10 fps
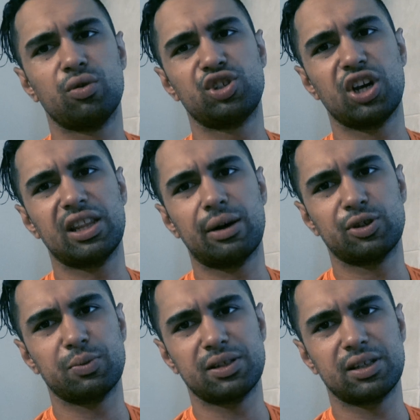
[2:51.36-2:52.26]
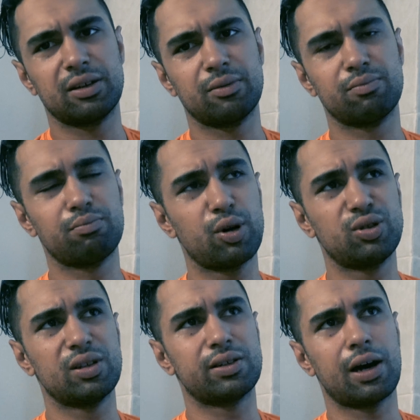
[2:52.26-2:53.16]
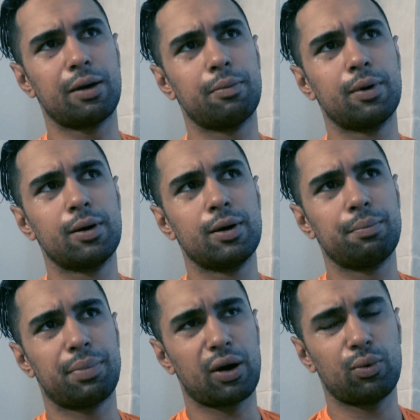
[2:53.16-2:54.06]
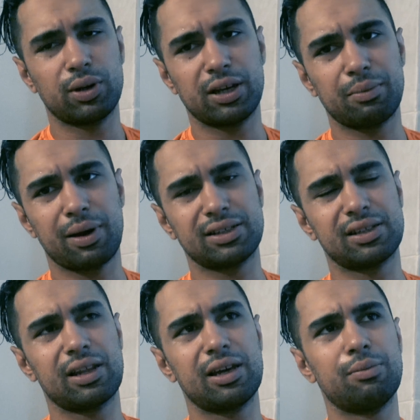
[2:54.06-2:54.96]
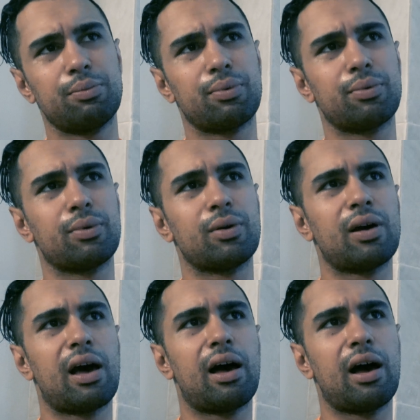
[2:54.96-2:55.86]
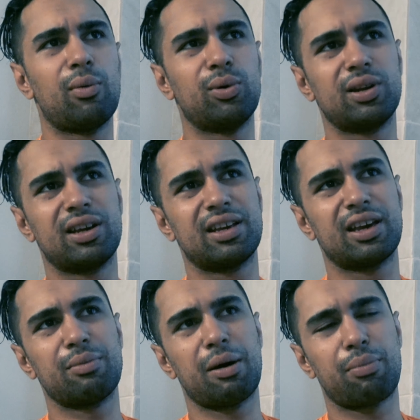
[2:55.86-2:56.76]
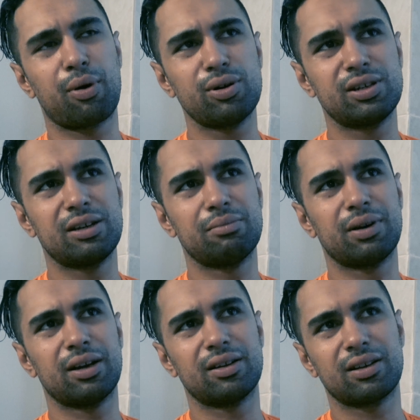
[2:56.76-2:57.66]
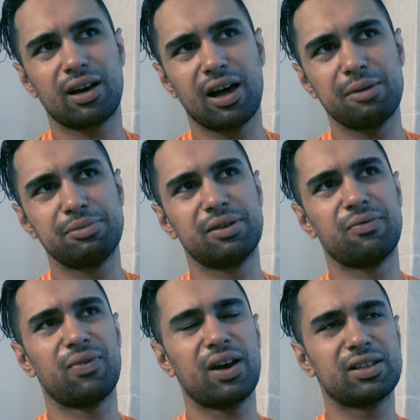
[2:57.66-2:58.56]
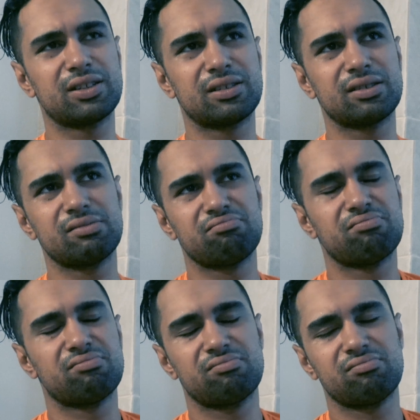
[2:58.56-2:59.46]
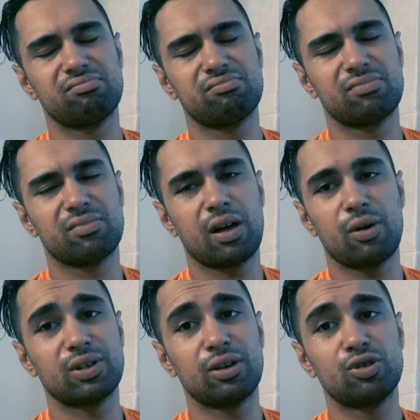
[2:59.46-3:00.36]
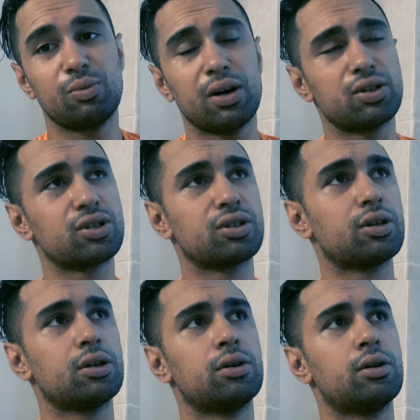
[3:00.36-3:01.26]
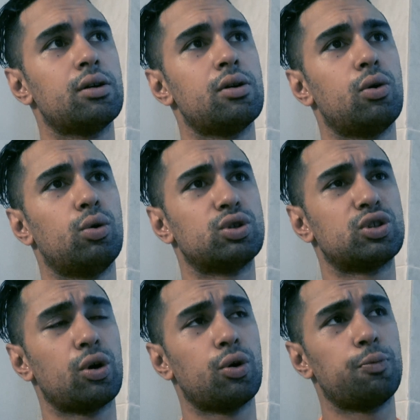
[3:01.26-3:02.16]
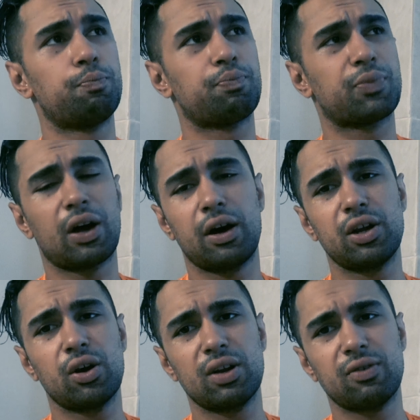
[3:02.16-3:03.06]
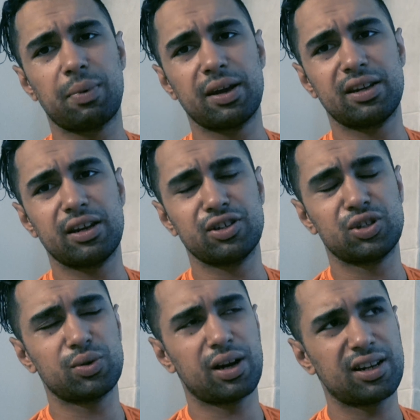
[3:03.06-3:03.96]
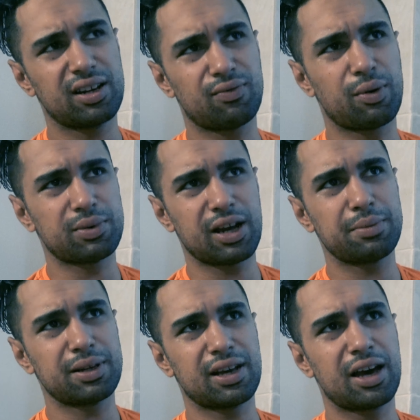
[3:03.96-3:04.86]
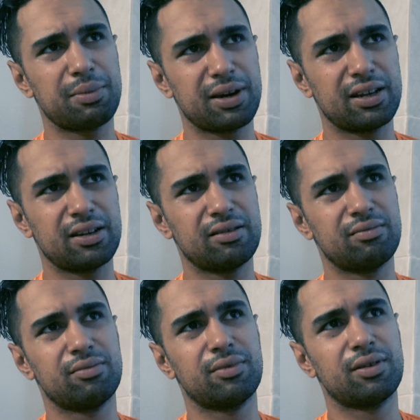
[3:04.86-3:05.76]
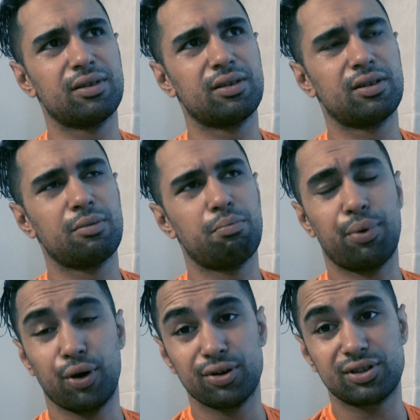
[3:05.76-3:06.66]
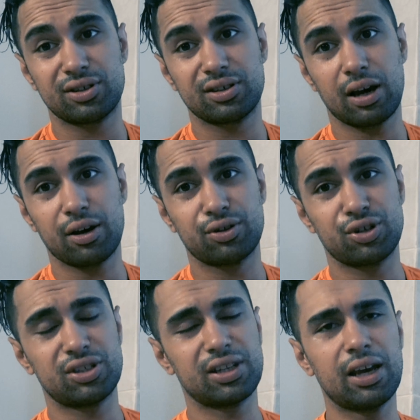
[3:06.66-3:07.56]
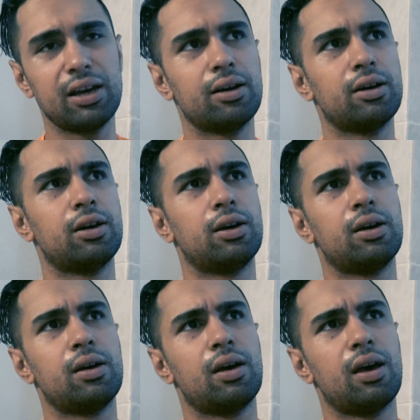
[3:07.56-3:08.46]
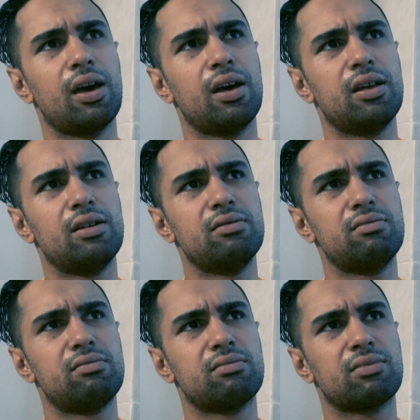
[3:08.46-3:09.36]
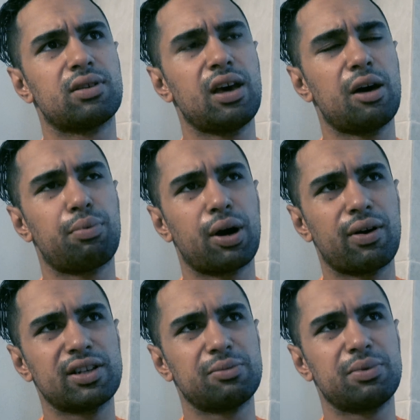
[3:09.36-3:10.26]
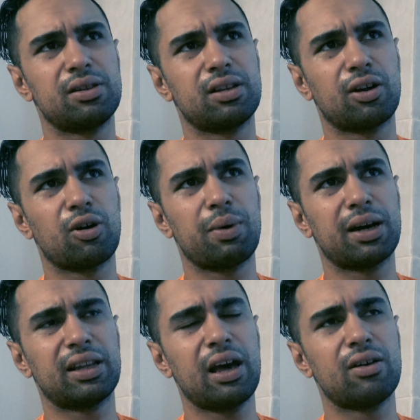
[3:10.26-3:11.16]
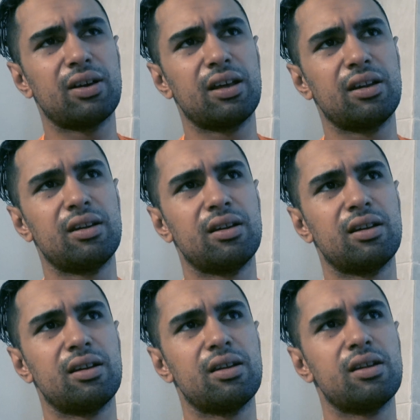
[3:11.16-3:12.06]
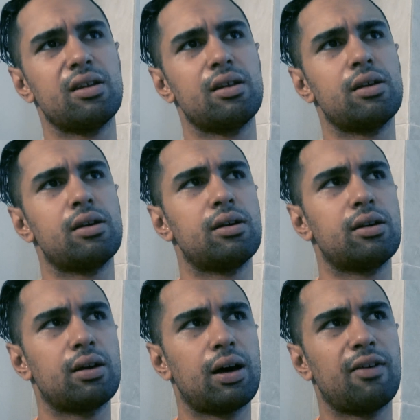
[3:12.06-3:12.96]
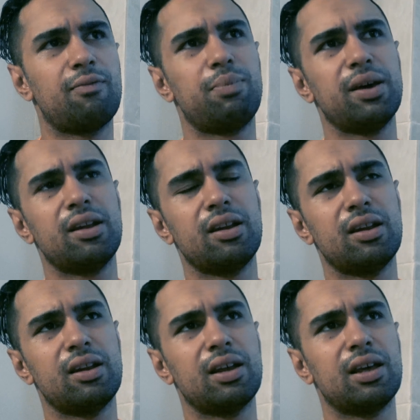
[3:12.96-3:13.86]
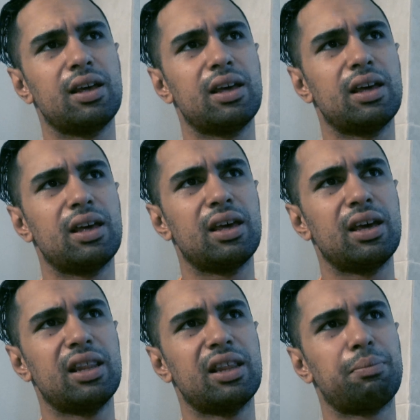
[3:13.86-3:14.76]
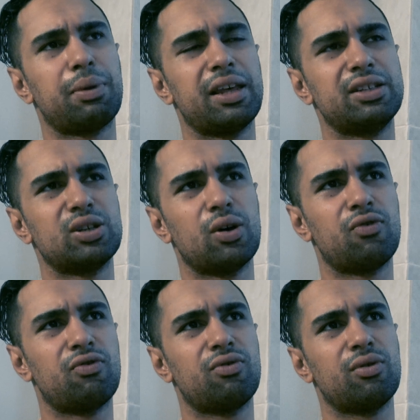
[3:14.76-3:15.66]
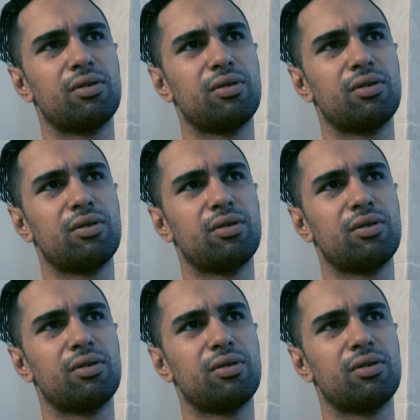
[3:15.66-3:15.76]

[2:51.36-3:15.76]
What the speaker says: chain that was missing most of the time. But I would get my sleep, I would get my protein, but carbs and fats, I was eating too much. Also, cardio, I never paid attention to it. I did it time to time in bursts, I should say. And yeah, I progress a bit, then go back down, and I've been in that place of